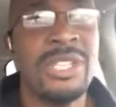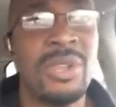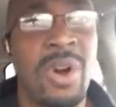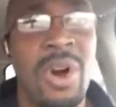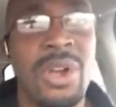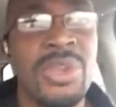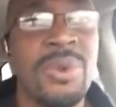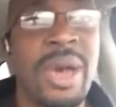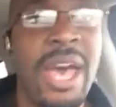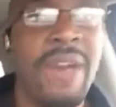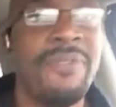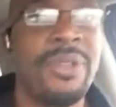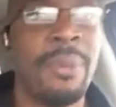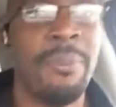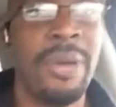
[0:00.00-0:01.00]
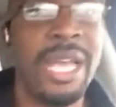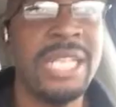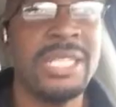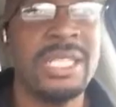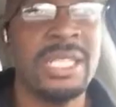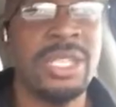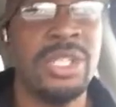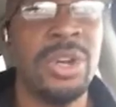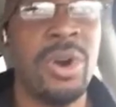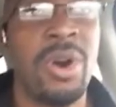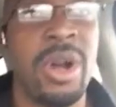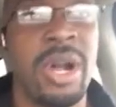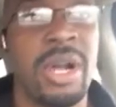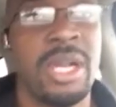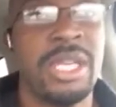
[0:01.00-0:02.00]
all you have to base
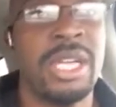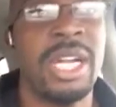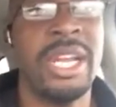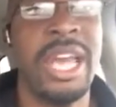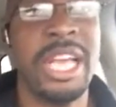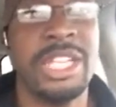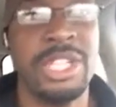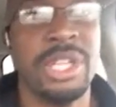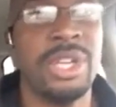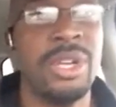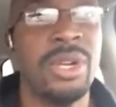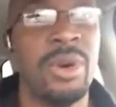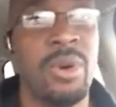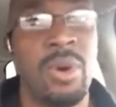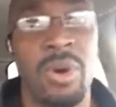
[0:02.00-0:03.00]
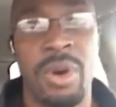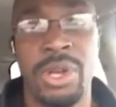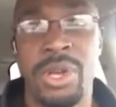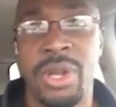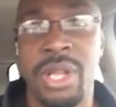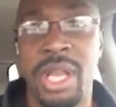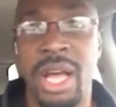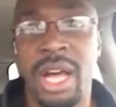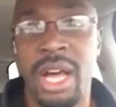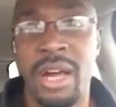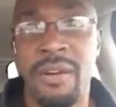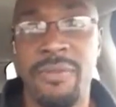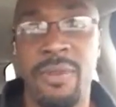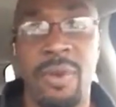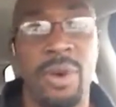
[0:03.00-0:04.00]
your connection or your
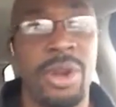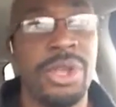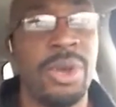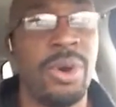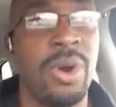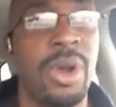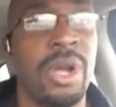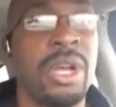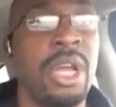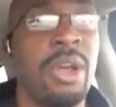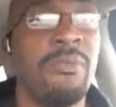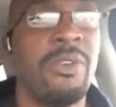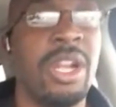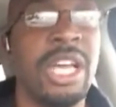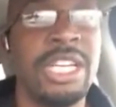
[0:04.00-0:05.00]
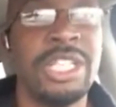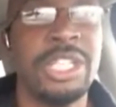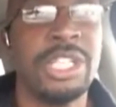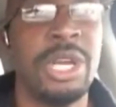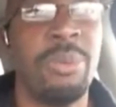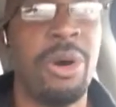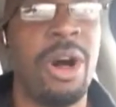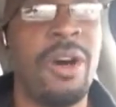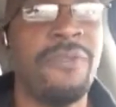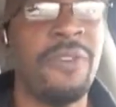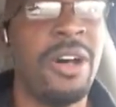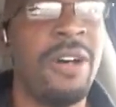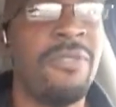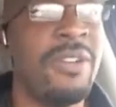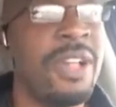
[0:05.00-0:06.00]
love or your relationship off
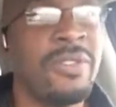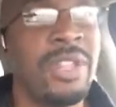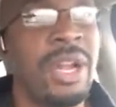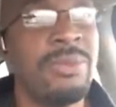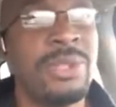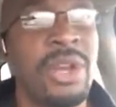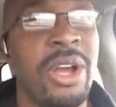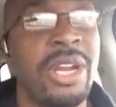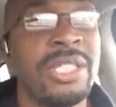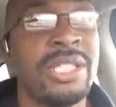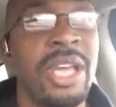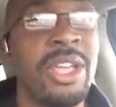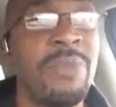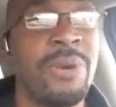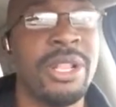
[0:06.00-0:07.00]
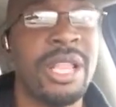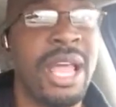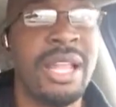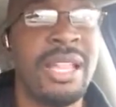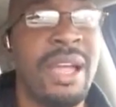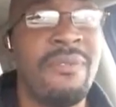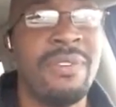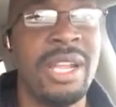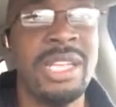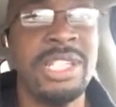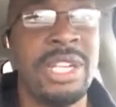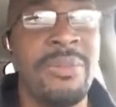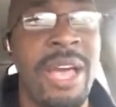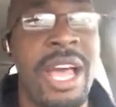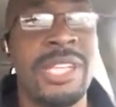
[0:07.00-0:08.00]
of, then I'm sorry to tell you, but that
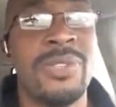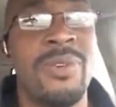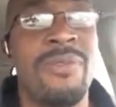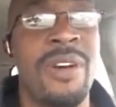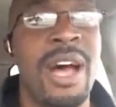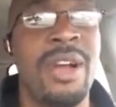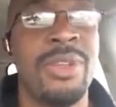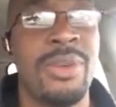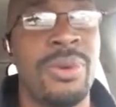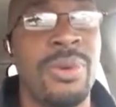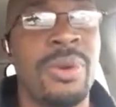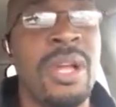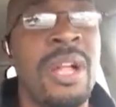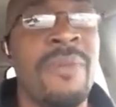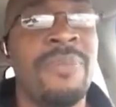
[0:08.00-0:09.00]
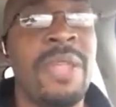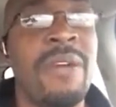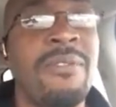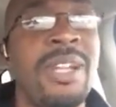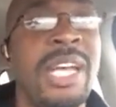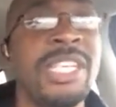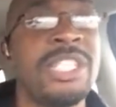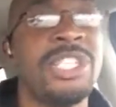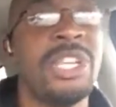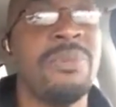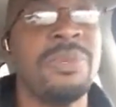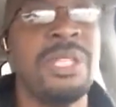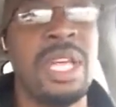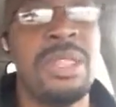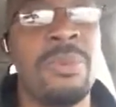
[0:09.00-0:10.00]
relationship has no value. That
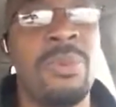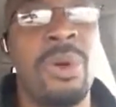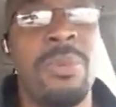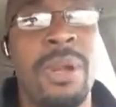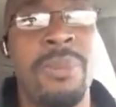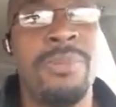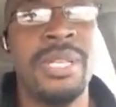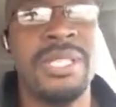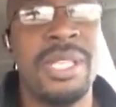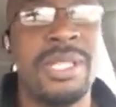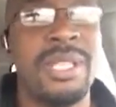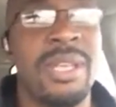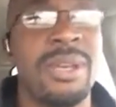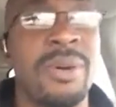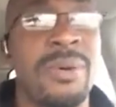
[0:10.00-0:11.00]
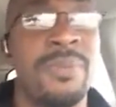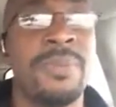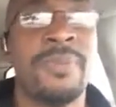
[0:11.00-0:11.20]
relationship is nothing more but a business deal.